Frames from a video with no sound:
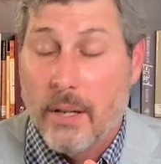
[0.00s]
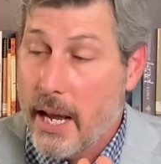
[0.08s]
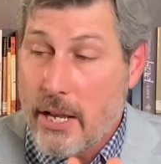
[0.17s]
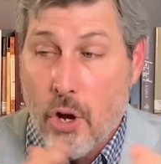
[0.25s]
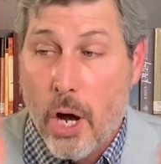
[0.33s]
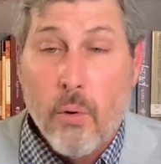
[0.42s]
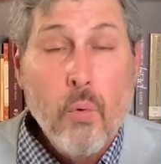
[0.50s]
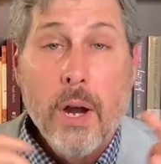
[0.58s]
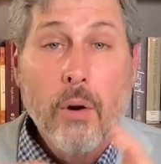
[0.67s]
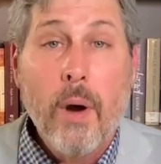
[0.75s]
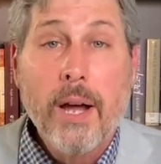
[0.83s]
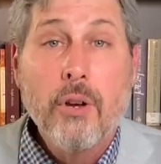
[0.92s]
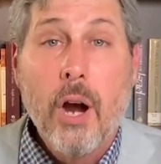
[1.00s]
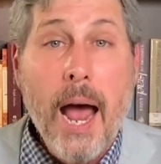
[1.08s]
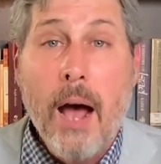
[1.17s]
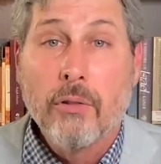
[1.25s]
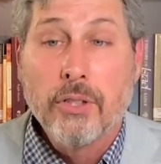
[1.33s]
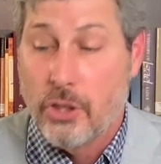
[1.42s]
of the day. You ought to run around your
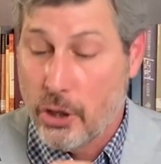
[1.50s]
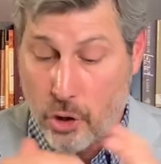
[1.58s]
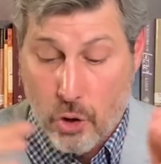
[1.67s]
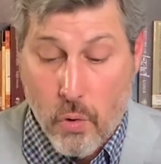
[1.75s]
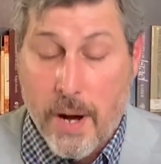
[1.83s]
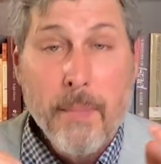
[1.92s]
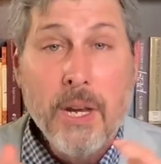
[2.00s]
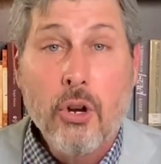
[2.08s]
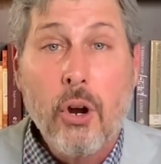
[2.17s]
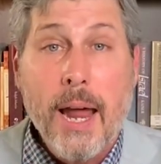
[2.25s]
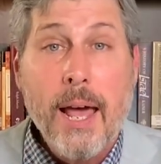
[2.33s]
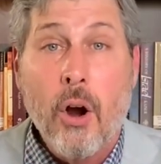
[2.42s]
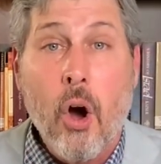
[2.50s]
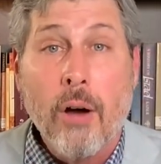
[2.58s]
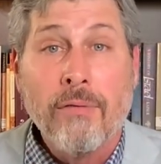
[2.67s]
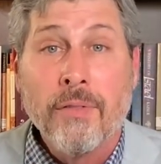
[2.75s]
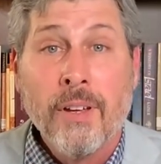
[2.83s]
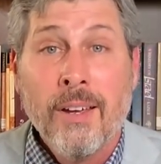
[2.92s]
house just screaming your head
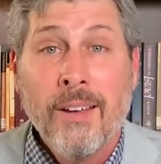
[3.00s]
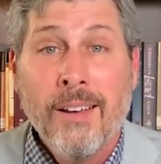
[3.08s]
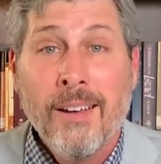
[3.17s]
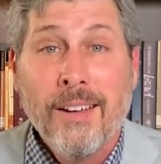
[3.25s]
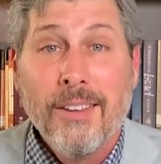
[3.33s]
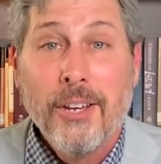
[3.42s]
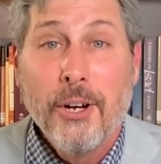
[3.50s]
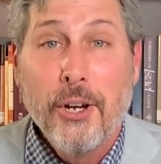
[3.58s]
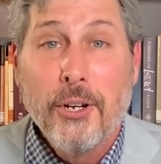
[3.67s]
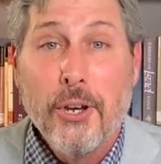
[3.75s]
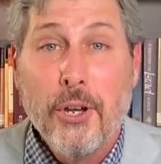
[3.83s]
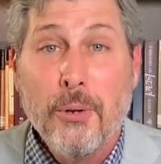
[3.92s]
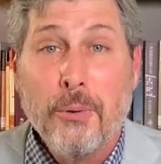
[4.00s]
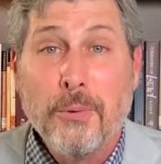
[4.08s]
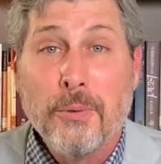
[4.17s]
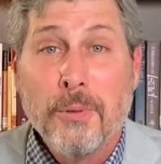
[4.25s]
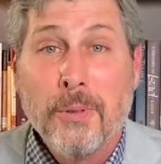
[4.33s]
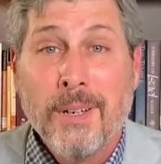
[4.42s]
off the good
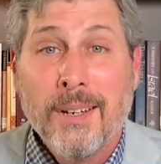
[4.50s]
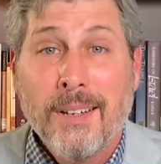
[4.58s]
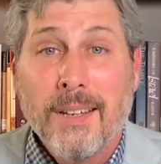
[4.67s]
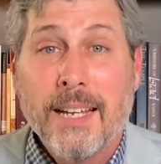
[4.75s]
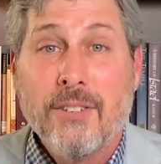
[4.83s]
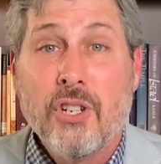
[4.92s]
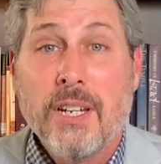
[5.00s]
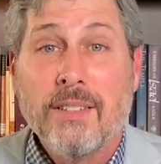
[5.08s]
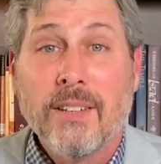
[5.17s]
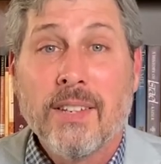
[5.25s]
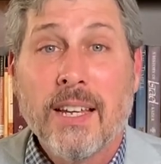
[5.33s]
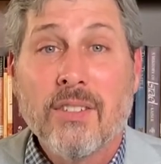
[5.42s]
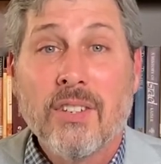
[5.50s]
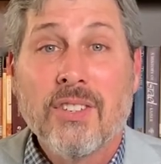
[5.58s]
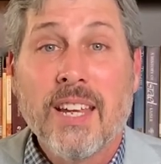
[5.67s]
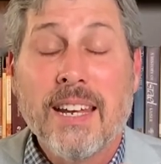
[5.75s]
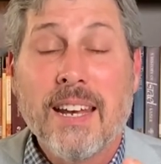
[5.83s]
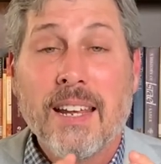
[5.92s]
news that Jesus has
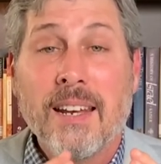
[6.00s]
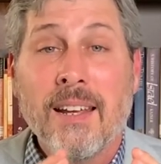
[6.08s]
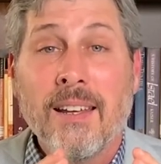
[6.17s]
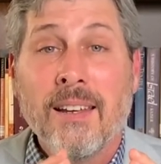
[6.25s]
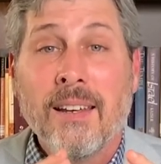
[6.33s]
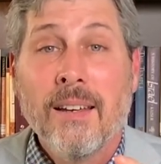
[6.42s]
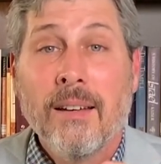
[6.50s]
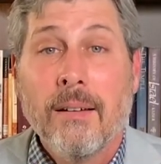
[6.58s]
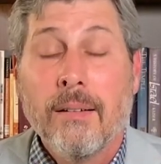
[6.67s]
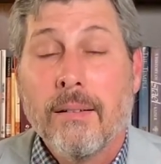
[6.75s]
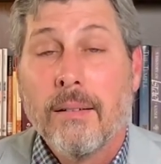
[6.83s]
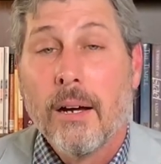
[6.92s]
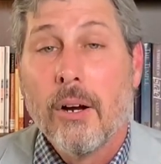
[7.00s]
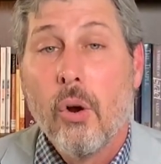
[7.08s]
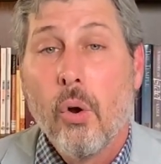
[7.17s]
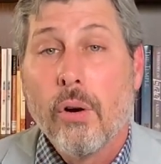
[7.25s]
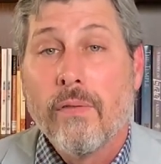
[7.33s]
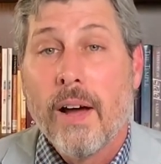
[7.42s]
ascended. A
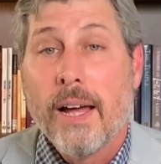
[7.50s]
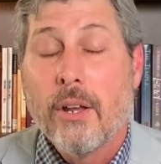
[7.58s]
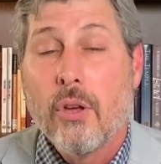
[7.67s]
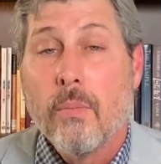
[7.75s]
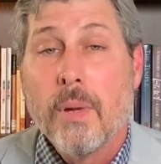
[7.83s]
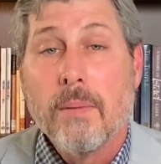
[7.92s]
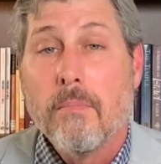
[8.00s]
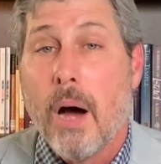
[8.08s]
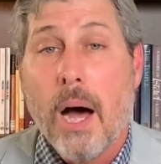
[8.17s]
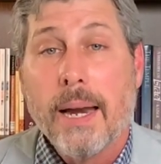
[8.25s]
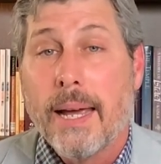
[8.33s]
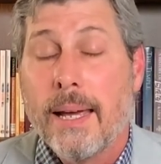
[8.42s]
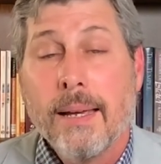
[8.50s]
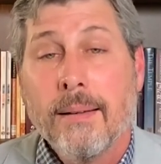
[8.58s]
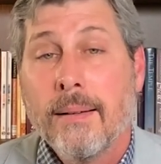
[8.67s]
glorified human body.